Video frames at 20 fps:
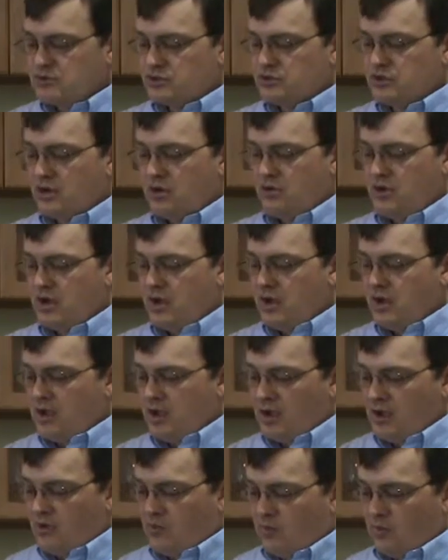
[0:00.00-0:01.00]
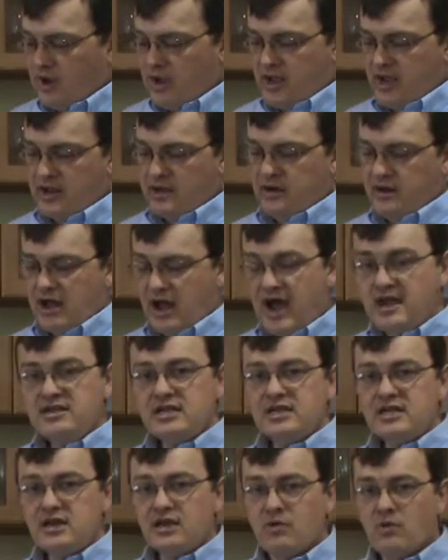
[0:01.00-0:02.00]
So when I
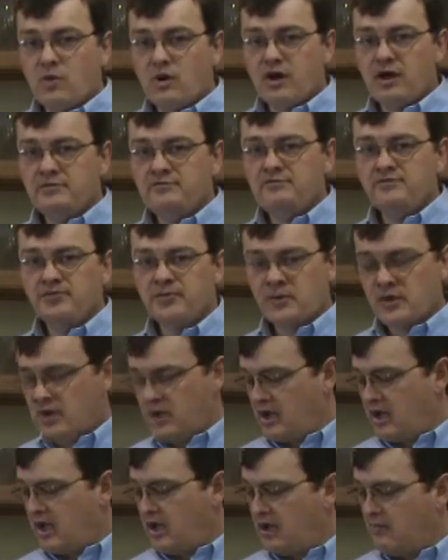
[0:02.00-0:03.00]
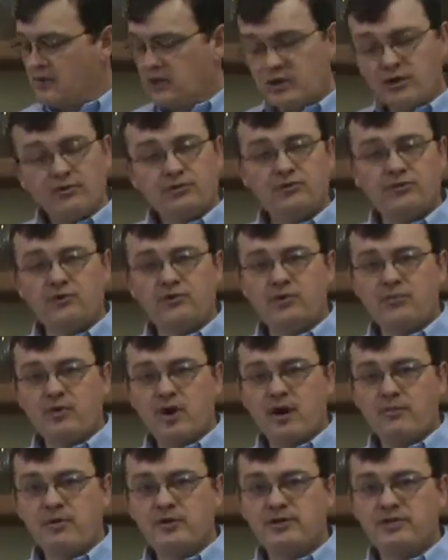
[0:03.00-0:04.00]
decant wine, go through the
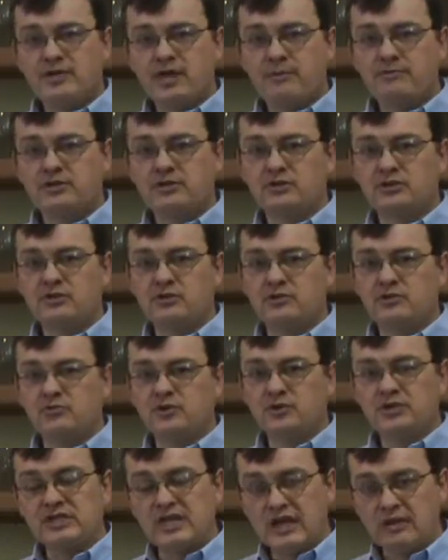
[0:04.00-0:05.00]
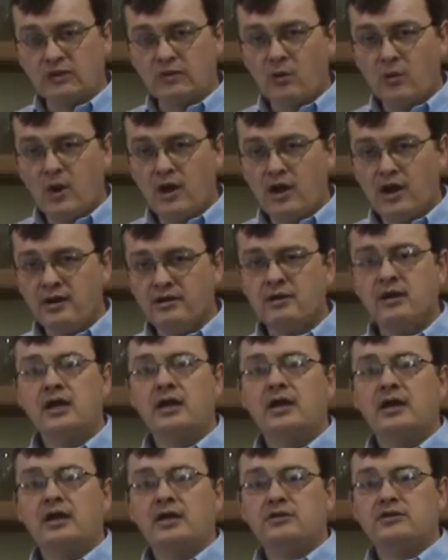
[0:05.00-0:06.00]
proper steps to present the wine
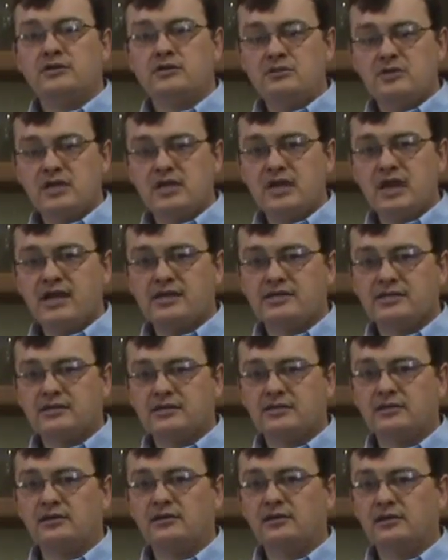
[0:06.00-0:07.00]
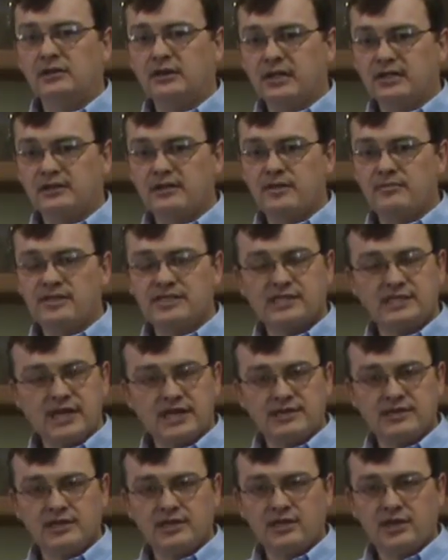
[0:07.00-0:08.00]
to the guest, let them
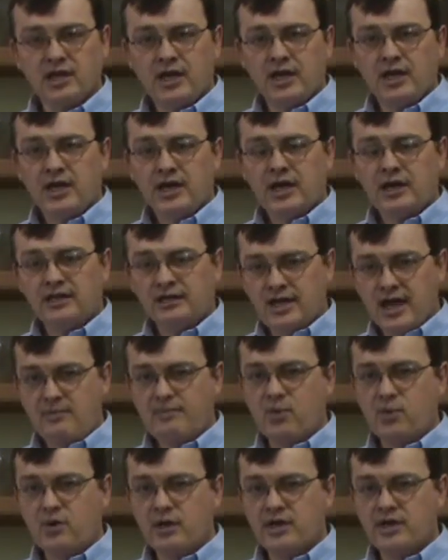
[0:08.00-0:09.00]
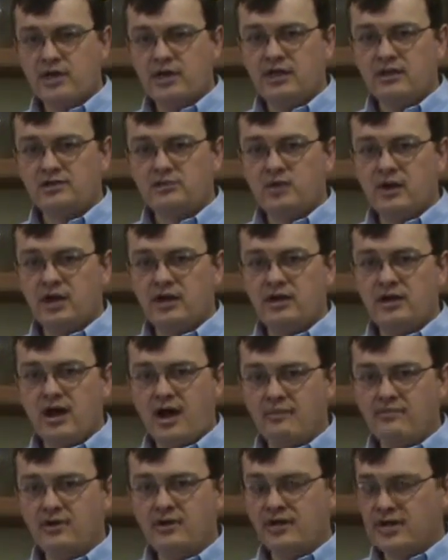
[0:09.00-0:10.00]
assess it, and at that point, it's when
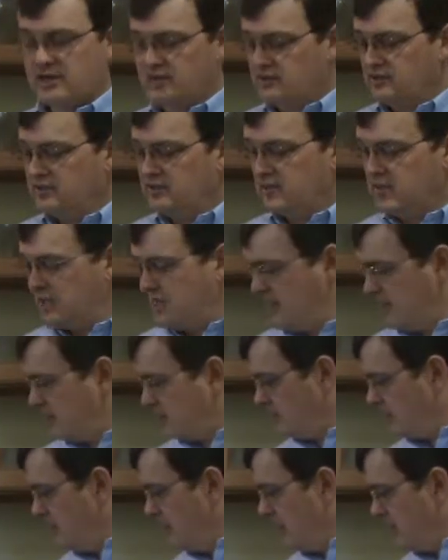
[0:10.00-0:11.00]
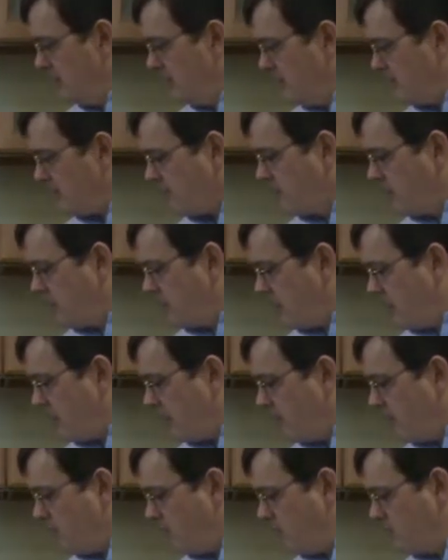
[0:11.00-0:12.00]
I'm going to actually decant. Now,
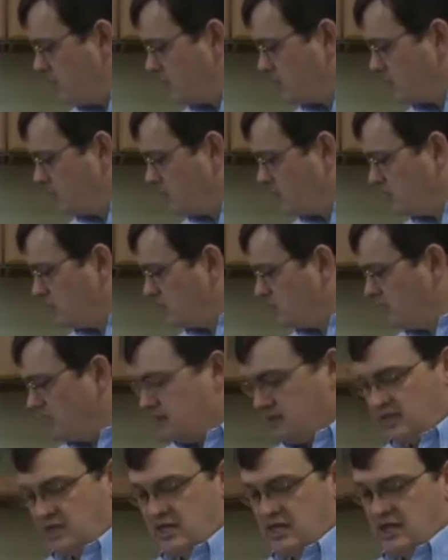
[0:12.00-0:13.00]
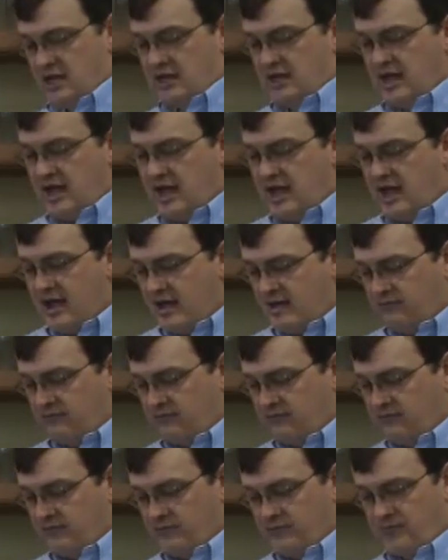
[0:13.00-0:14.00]
I want to make sure that when I decant, I
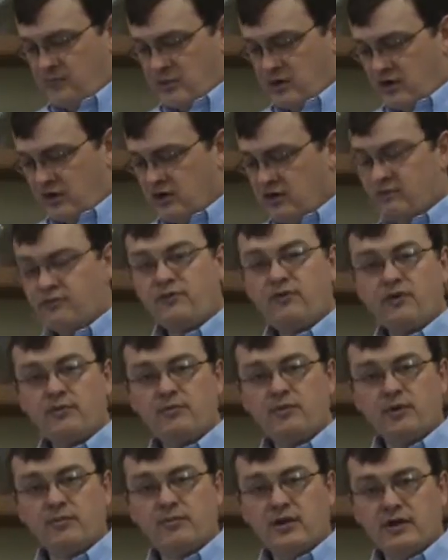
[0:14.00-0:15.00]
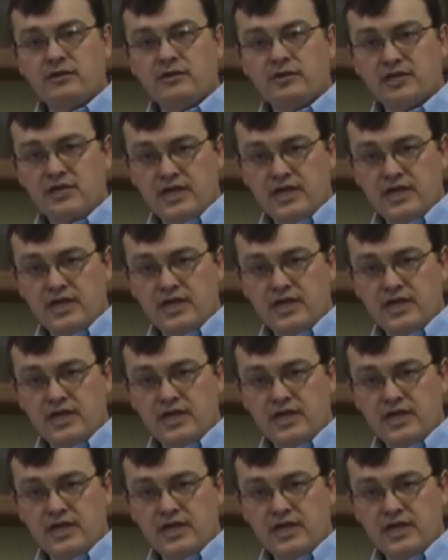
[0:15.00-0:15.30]
have a good firm grip on the